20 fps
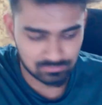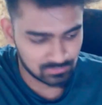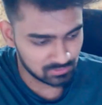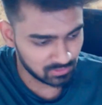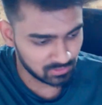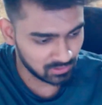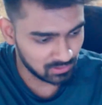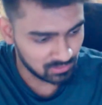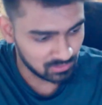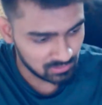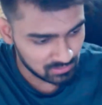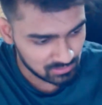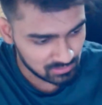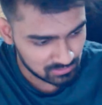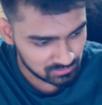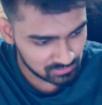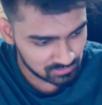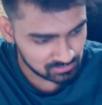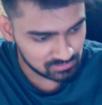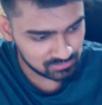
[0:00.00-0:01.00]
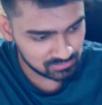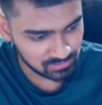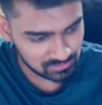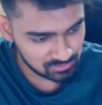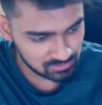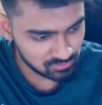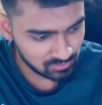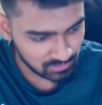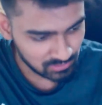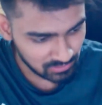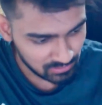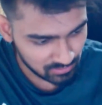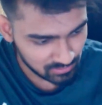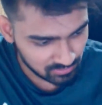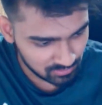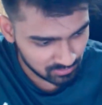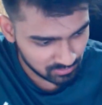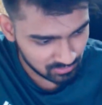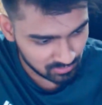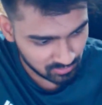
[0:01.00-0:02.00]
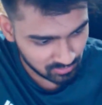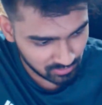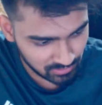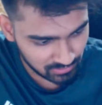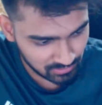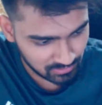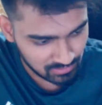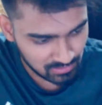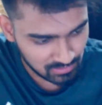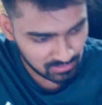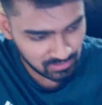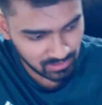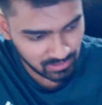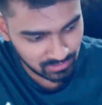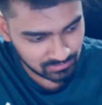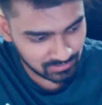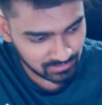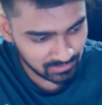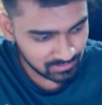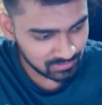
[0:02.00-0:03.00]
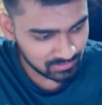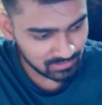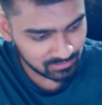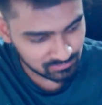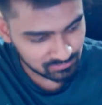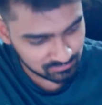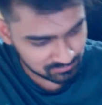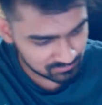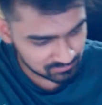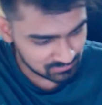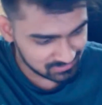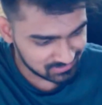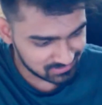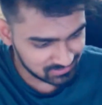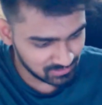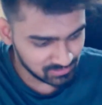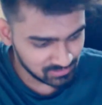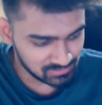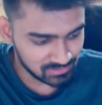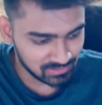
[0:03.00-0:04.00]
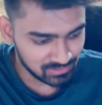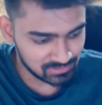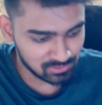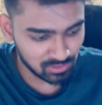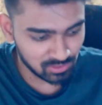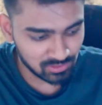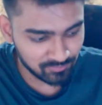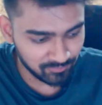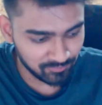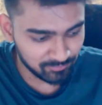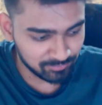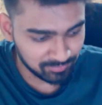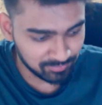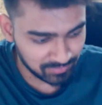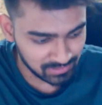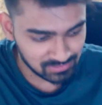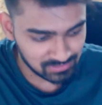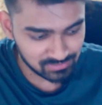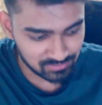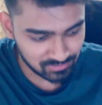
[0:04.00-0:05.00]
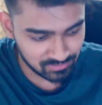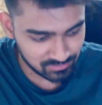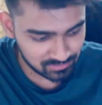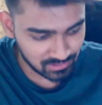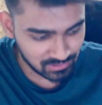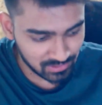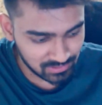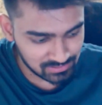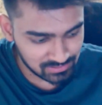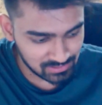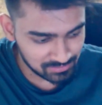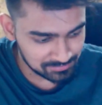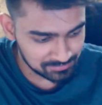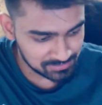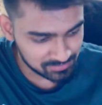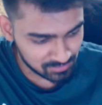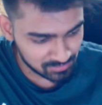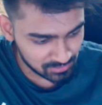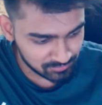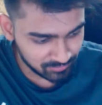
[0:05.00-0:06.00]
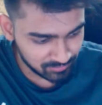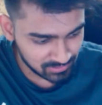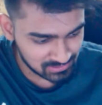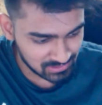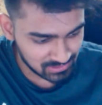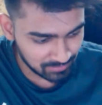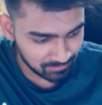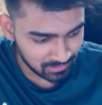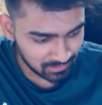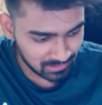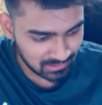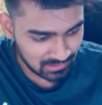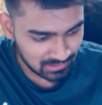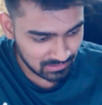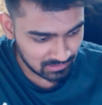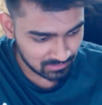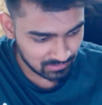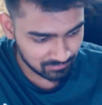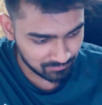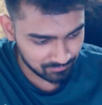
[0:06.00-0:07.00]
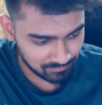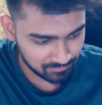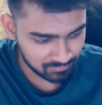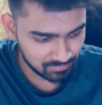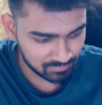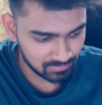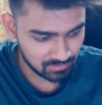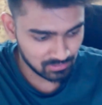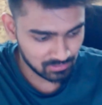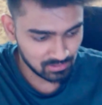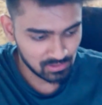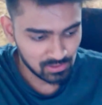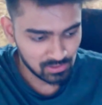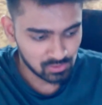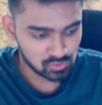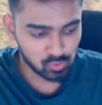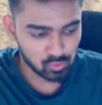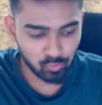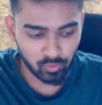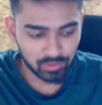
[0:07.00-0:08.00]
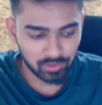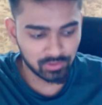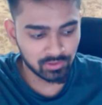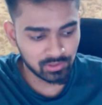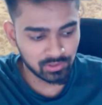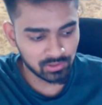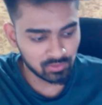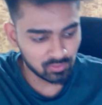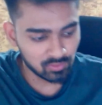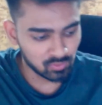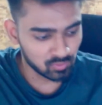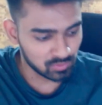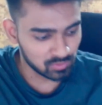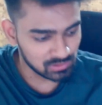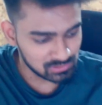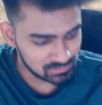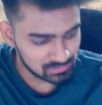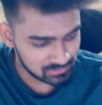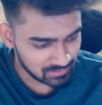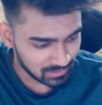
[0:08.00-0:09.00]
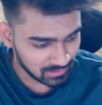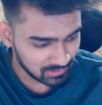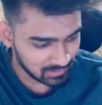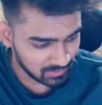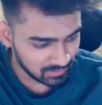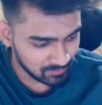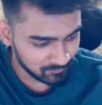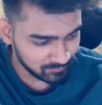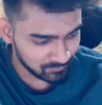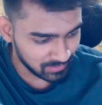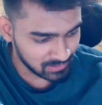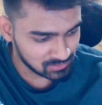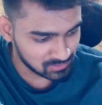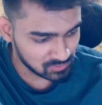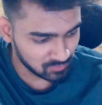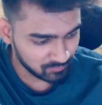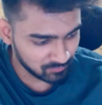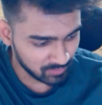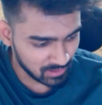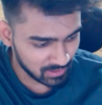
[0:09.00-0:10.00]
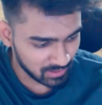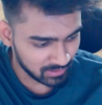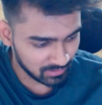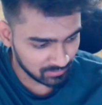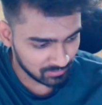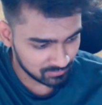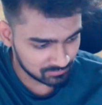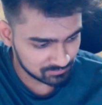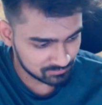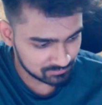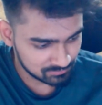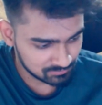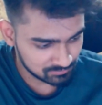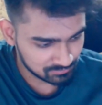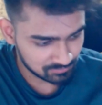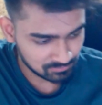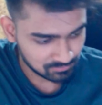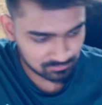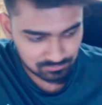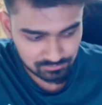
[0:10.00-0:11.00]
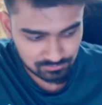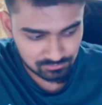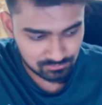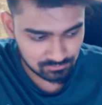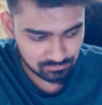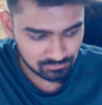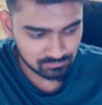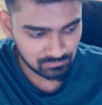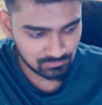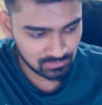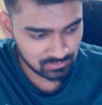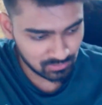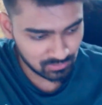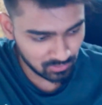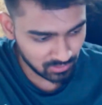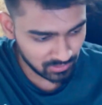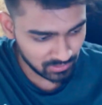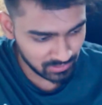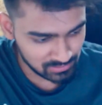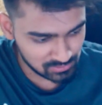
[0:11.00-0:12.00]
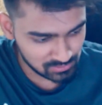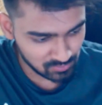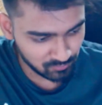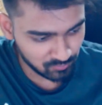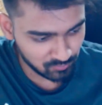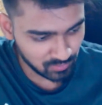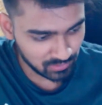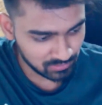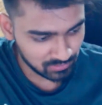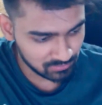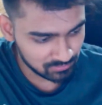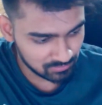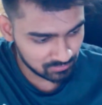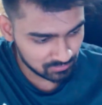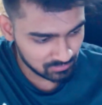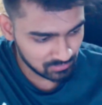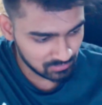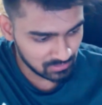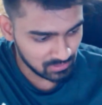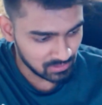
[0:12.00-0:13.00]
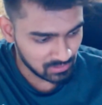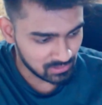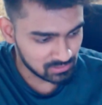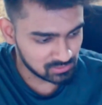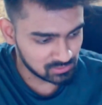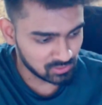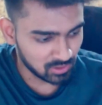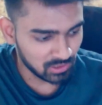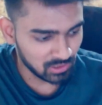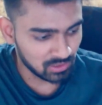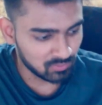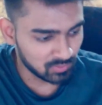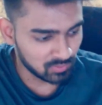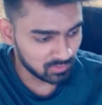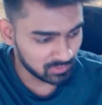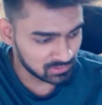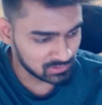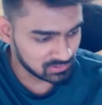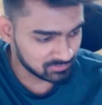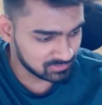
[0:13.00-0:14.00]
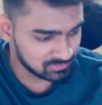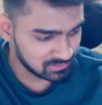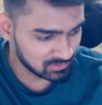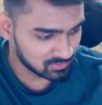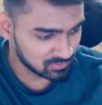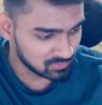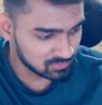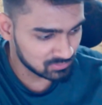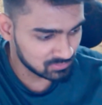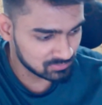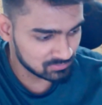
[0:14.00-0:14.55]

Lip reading: Sorry, this is 6th only. Okay, and then since it is on the 5th place, the reason is because we skipped EE. So what you need to do is that if S of I or S of 1 is not equal to S of 0,